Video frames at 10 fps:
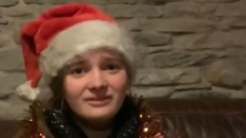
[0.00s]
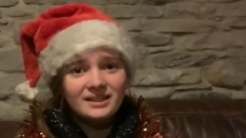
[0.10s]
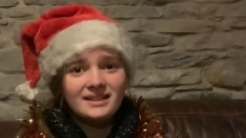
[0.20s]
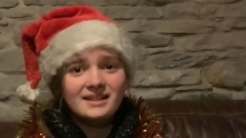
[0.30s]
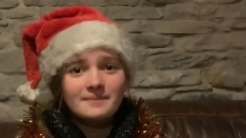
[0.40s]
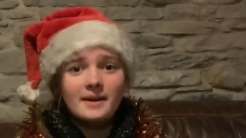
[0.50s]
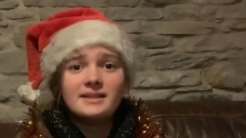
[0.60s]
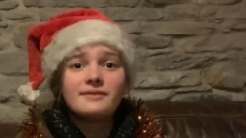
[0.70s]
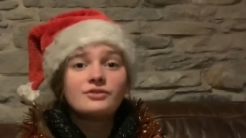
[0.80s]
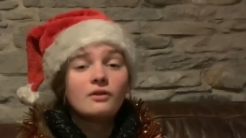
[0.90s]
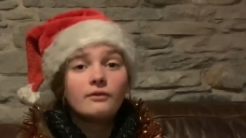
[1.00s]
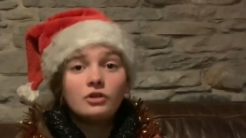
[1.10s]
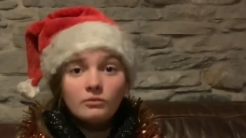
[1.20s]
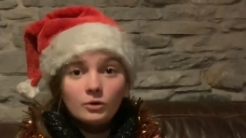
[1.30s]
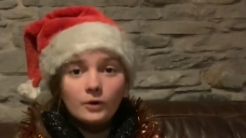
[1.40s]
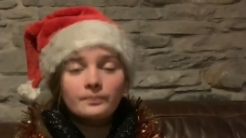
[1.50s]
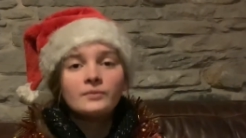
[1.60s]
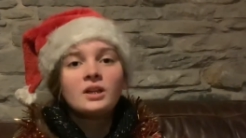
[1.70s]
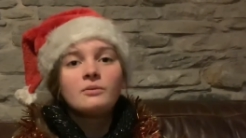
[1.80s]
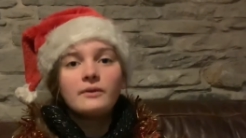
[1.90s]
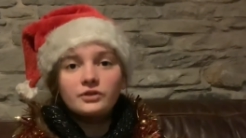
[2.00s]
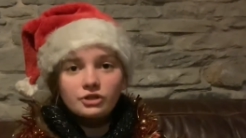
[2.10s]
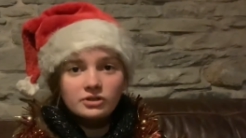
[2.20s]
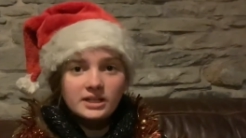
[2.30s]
really expensive, so I've come up with a Just